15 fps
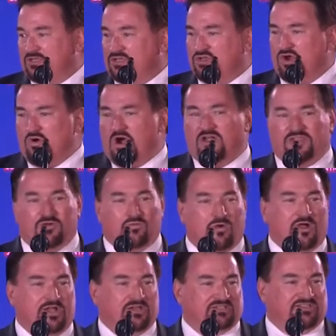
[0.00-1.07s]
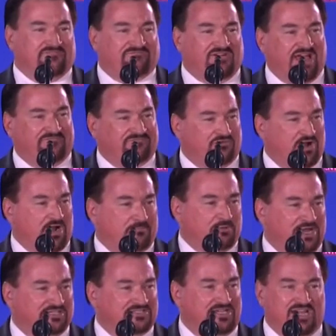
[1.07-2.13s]
You are the warriors that fight for our
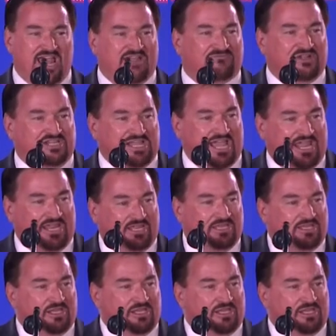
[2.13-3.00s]
president every day.